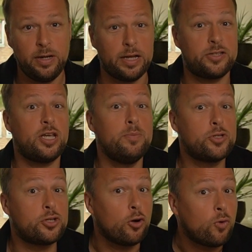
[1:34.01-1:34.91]
It seemed
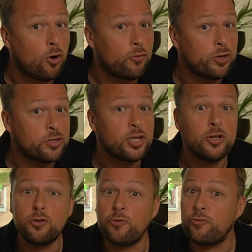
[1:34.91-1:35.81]
so obvious
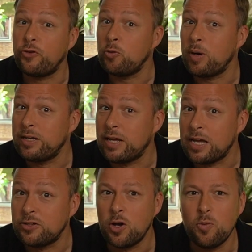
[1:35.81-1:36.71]
to fill my
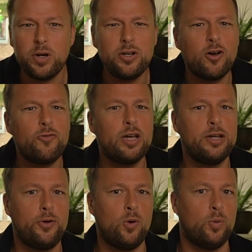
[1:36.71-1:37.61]
days with nothing at
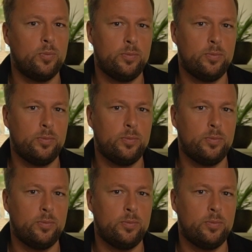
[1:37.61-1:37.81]
all,